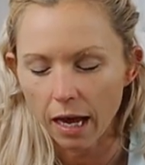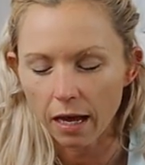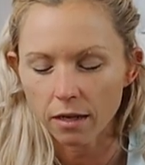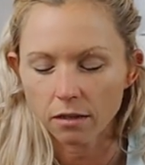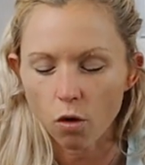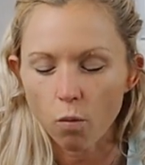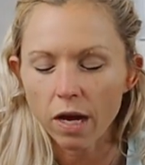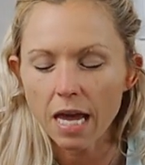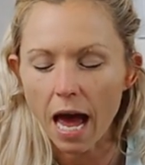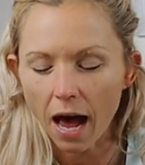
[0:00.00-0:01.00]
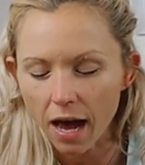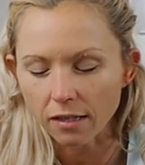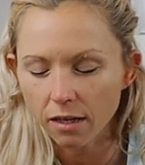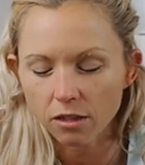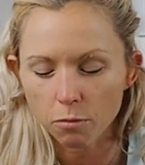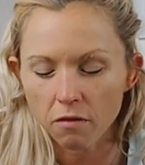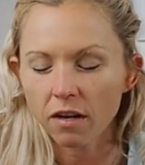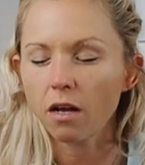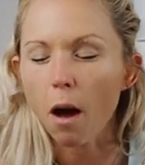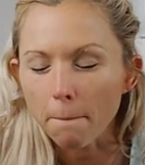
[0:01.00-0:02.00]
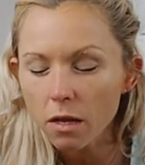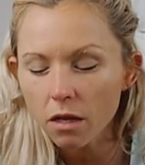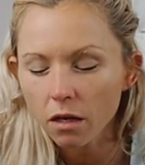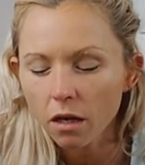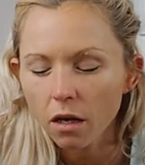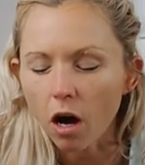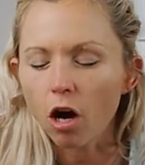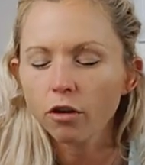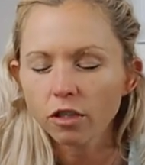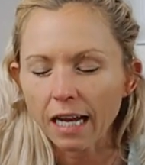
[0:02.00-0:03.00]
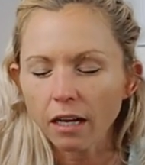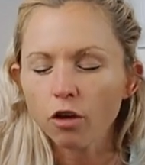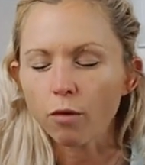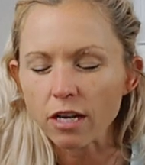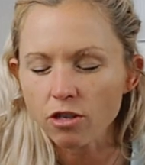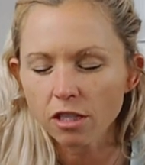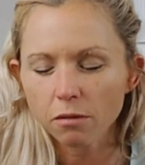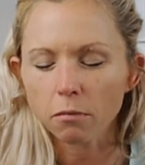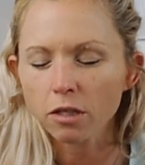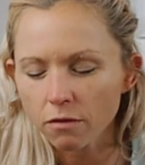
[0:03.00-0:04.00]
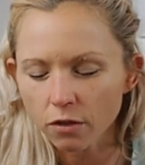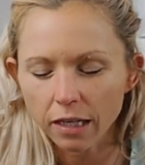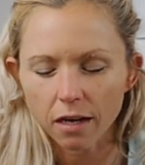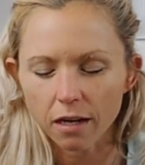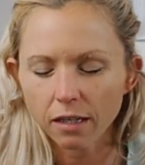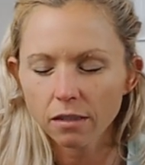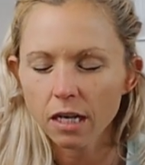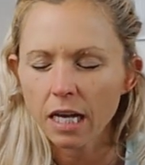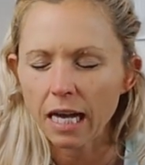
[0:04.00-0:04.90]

And we ask to be very humble, understanding, gracious, merciful, and kind.